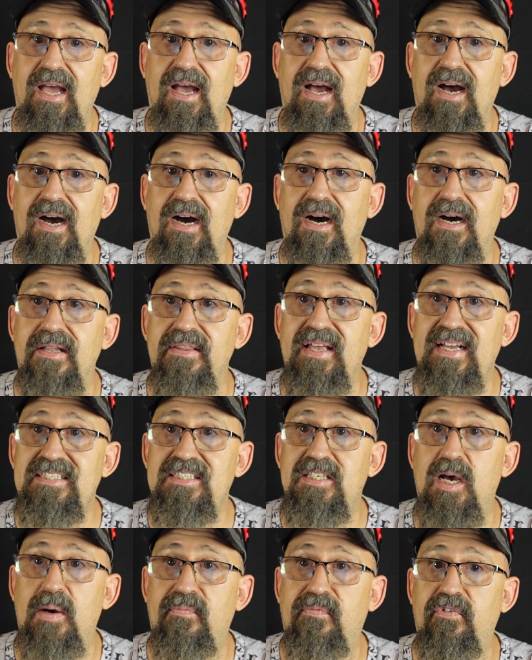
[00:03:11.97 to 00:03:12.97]
That's
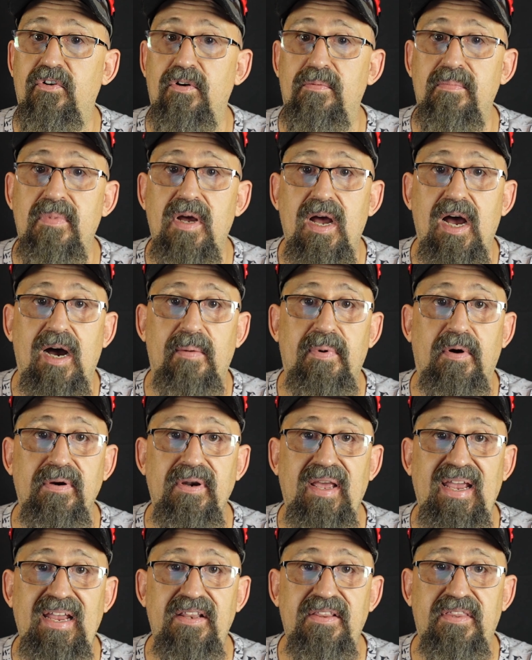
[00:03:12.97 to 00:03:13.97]
up from about
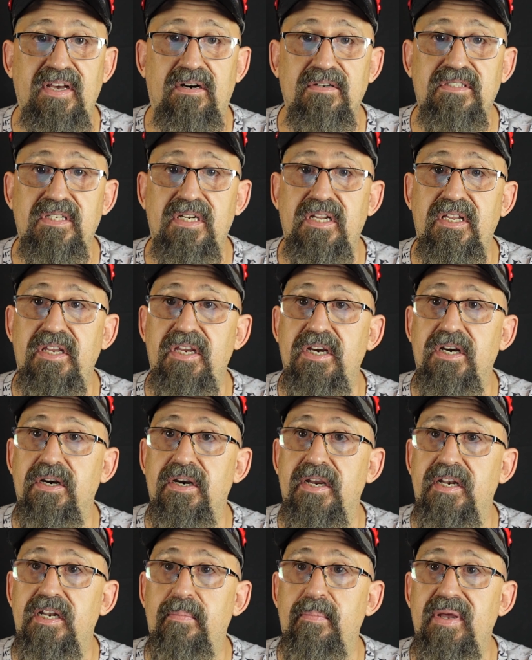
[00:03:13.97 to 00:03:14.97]
8,000 a year
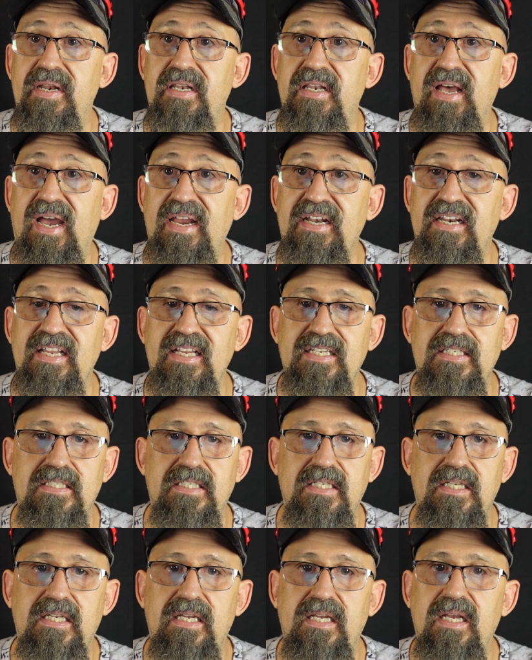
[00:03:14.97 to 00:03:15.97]
in the mid-90s.
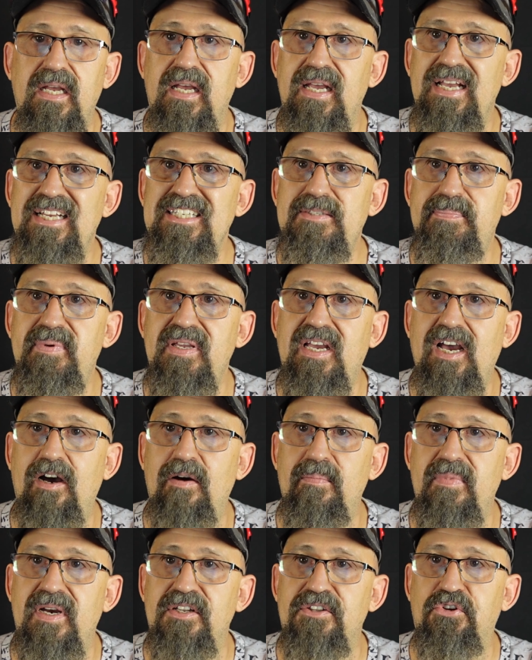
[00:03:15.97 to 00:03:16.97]
It's
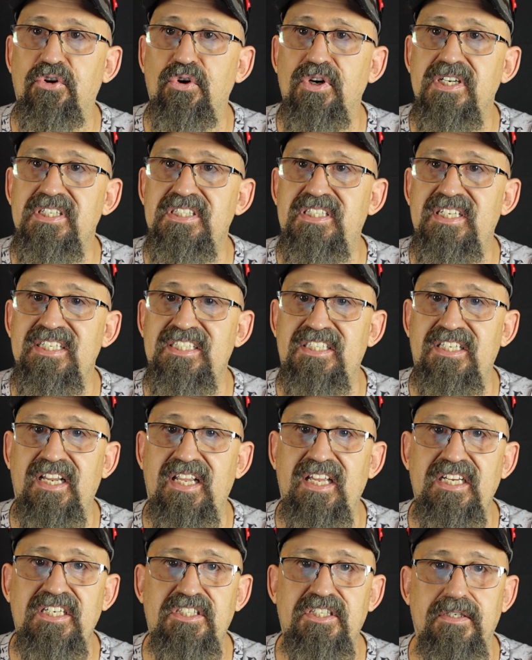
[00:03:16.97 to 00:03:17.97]
become a tourist
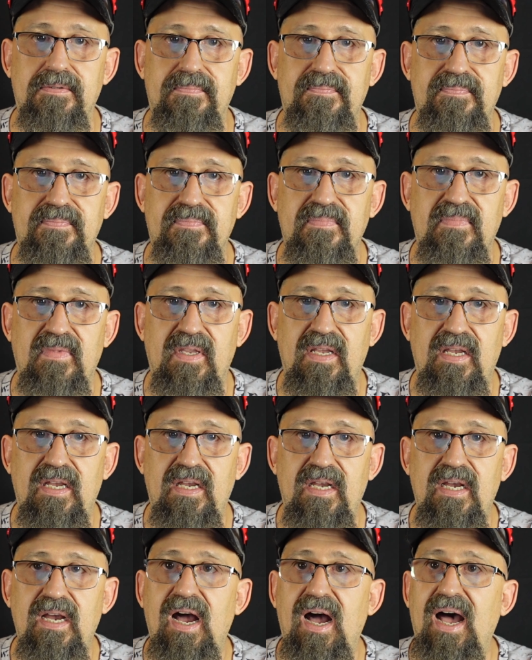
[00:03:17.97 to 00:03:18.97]
destination.
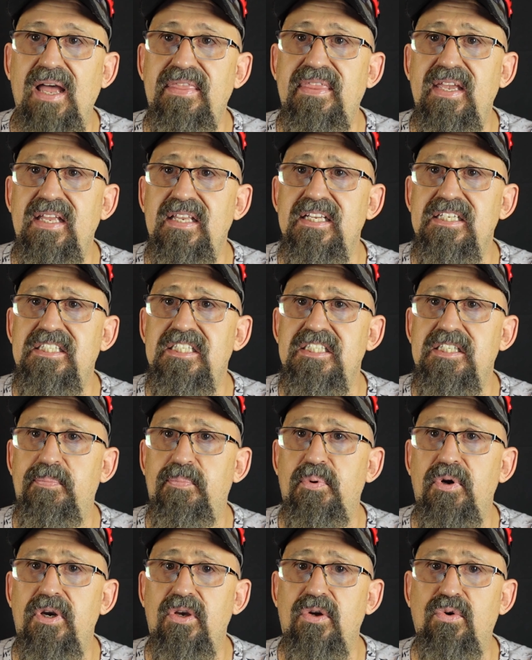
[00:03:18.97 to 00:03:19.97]
I think this is a
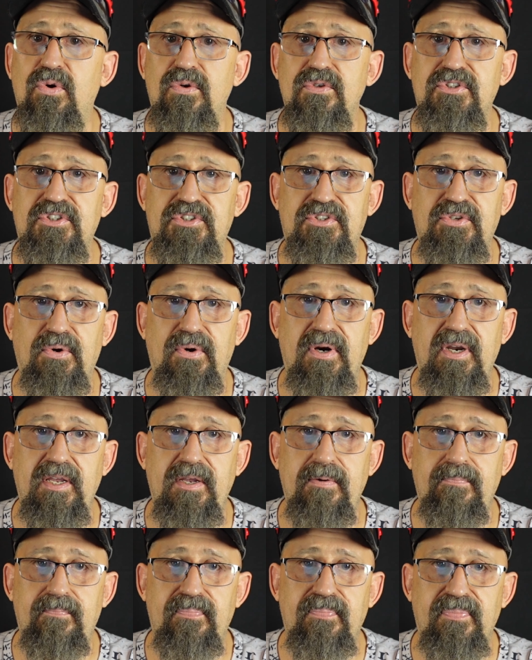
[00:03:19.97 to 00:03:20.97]
pretty cool story.
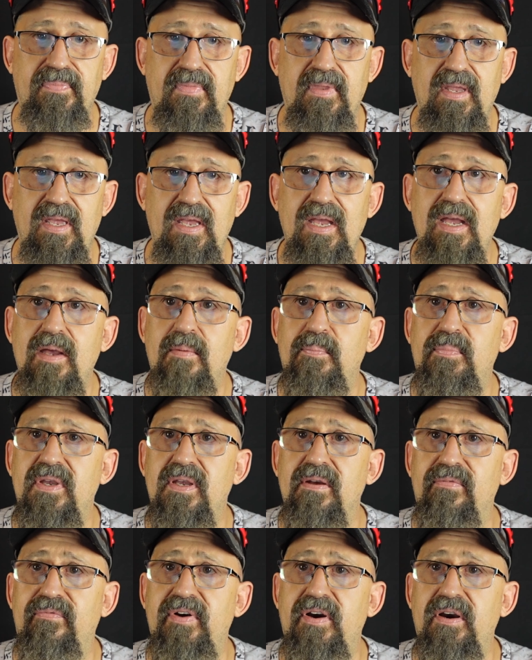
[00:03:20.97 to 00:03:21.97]
Be a
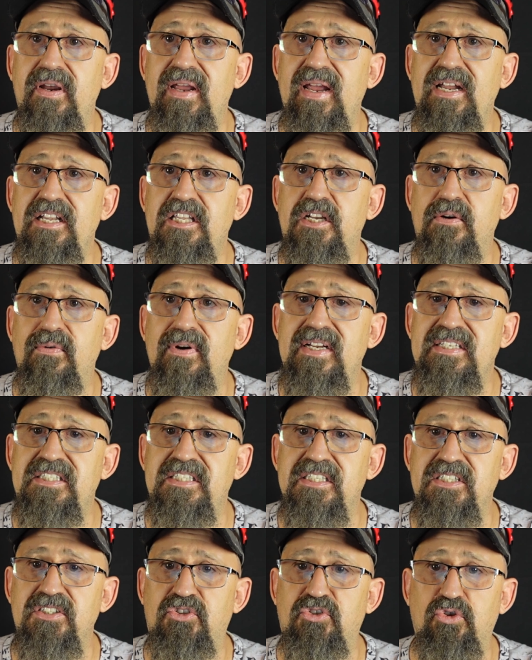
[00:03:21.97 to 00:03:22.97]
very
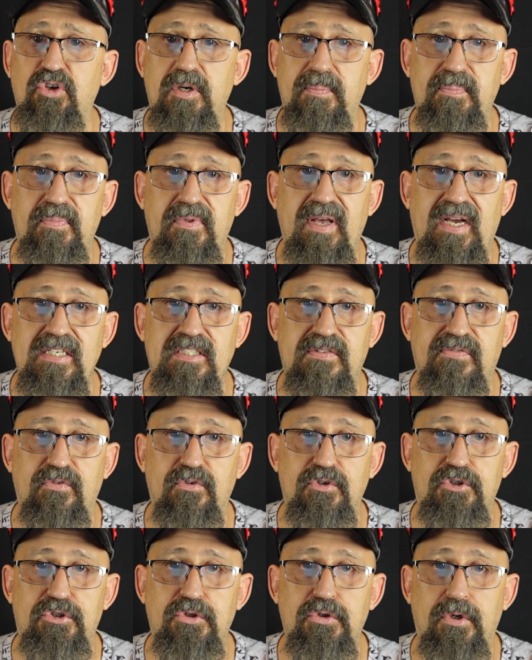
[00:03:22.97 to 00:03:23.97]
interesting trip, that's for
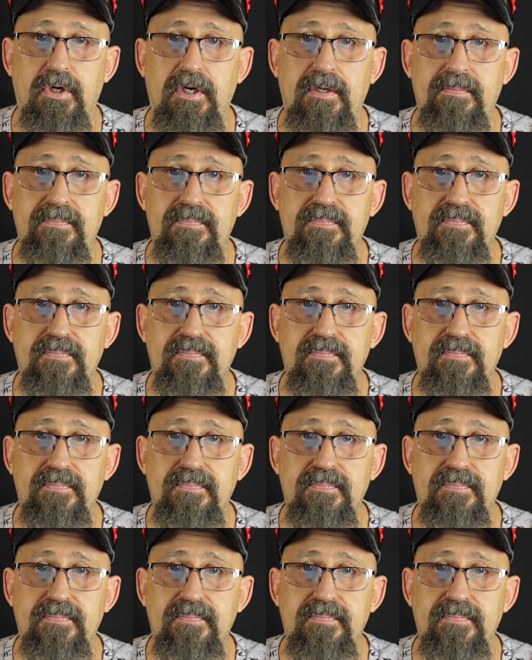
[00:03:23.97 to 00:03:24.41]
sure.